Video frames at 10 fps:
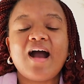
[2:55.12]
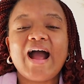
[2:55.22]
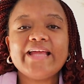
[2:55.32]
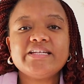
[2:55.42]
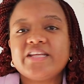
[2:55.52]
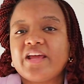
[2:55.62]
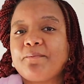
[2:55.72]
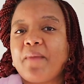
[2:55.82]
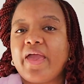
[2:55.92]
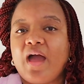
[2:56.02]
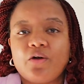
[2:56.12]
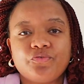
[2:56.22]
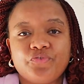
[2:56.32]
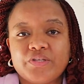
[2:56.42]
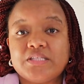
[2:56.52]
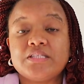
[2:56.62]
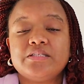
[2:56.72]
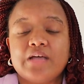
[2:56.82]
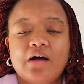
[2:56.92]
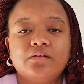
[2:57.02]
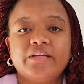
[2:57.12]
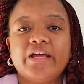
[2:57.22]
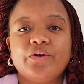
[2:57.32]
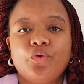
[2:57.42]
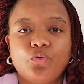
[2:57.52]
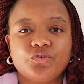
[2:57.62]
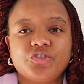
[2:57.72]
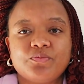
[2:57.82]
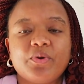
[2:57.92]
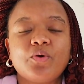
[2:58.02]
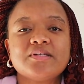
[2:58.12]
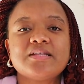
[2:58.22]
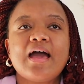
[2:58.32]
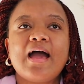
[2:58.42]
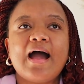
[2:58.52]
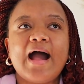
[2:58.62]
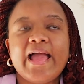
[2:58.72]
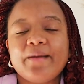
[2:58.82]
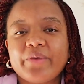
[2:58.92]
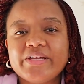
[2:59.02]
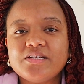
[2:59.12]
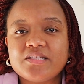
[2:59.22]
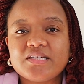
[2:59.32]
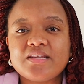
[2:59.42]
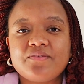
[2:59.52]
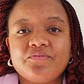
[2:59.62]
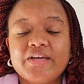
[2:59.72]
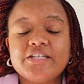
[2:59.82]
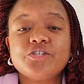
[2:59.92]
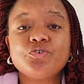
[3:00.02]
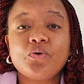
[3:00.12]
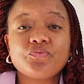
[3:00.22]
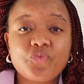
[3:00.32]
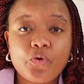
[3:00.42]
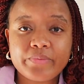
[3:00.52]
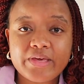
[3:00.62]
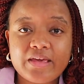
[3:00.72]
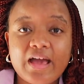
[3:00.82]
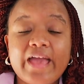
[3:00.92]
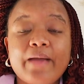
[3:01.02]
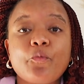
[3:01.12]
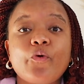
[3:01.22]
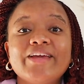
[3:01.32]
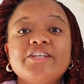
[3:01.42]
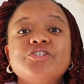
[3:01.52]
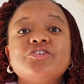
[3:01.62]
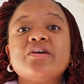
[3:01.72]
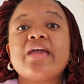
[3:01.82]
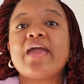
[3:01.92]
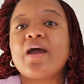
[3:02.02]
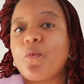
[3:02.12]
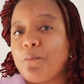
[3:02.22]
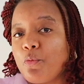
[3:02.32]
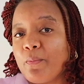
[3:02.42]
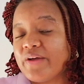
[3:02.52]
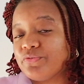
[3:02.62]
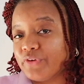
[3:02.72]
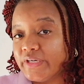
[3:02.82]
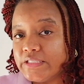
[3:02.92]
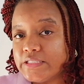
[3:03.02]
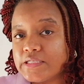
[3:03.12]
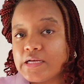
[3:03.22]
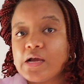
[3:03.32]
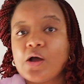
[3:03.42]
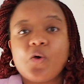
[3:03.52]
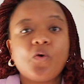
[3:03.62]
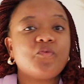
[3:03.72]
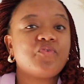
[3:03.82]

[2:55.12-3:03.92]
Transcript: I take my outfits down a notch, because I am going to this event not for me. I am going to help my friend or